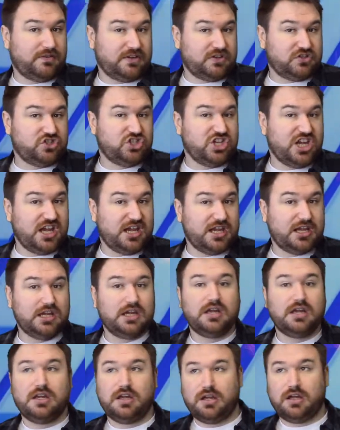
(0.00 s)
this year,
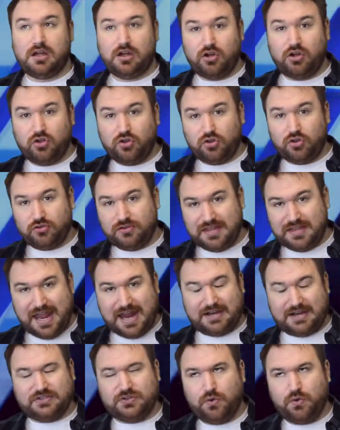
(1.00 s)

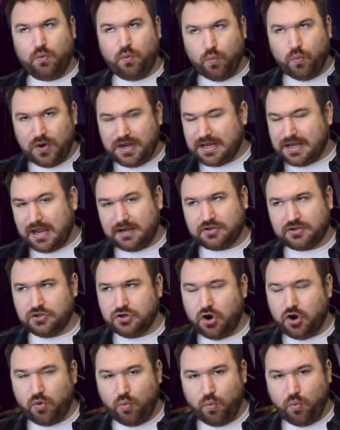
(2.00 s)
next week. I
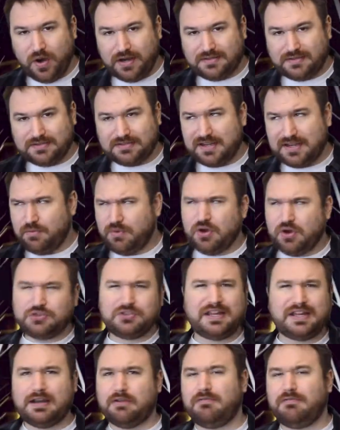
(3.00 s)
cannot wait to see it. We're
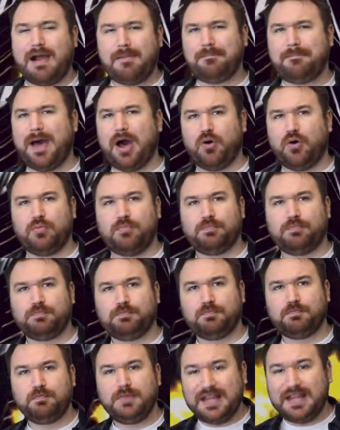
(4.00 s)
also getting a rap battle.
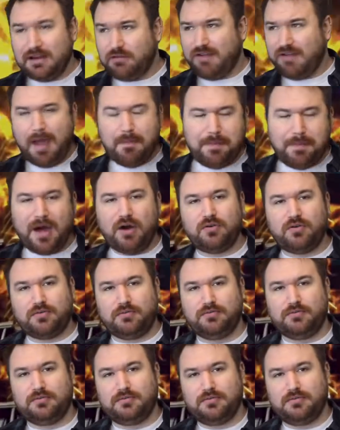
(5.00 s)
We're getting a rap battle